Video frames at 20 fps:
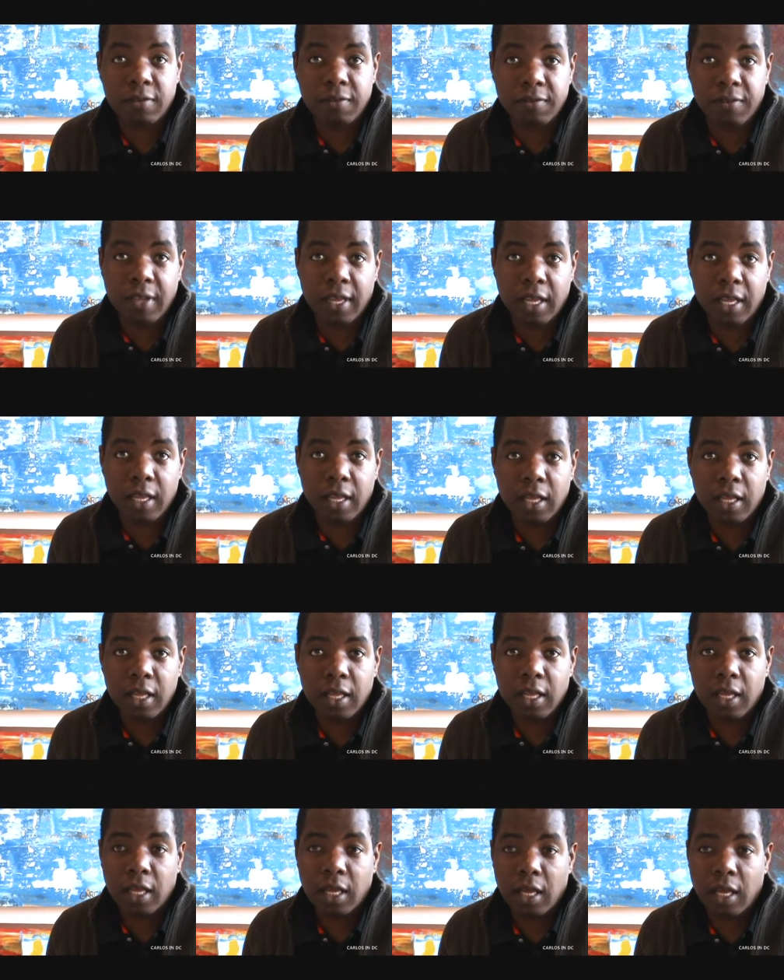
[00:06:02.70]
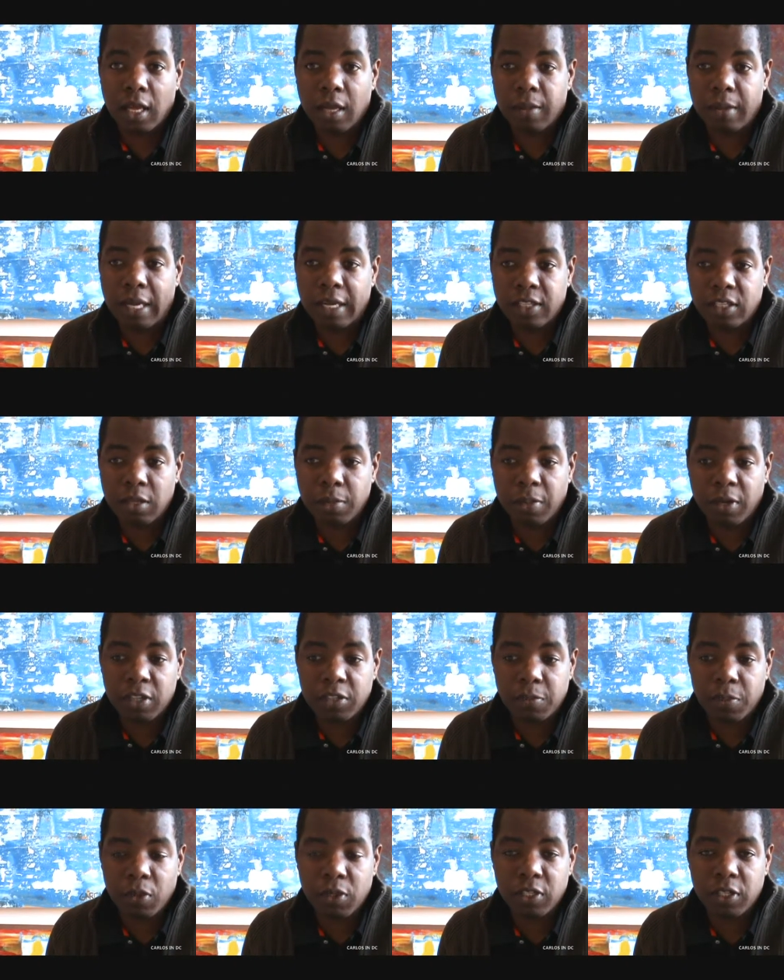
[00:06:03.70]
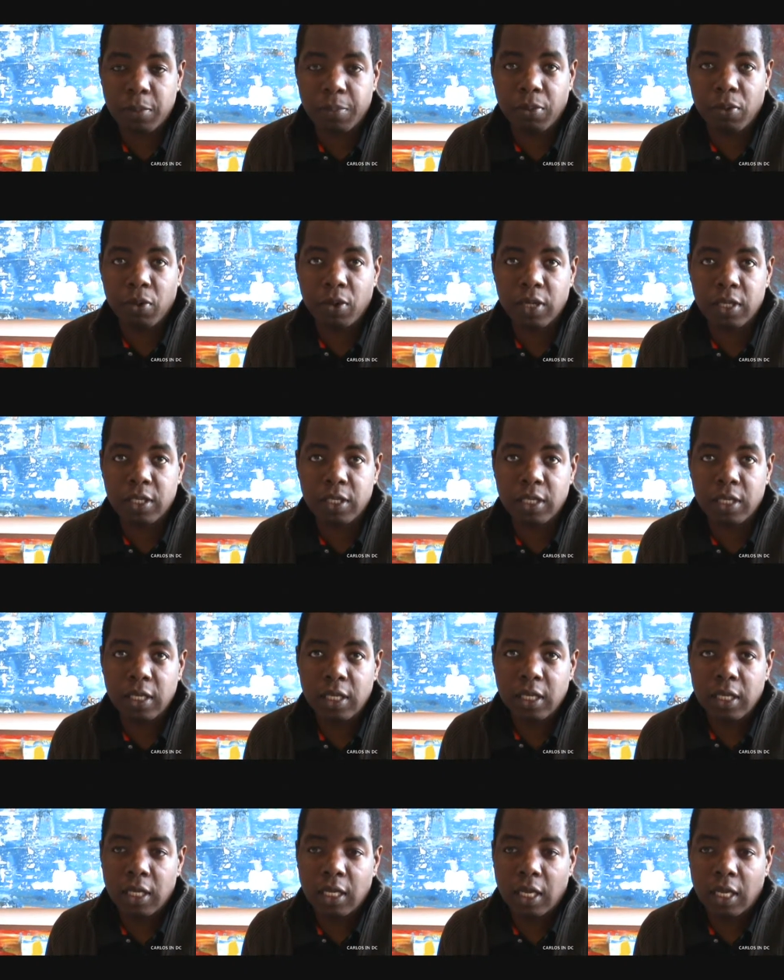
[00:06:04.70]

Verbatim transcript: and V, next to Busboys and Ports.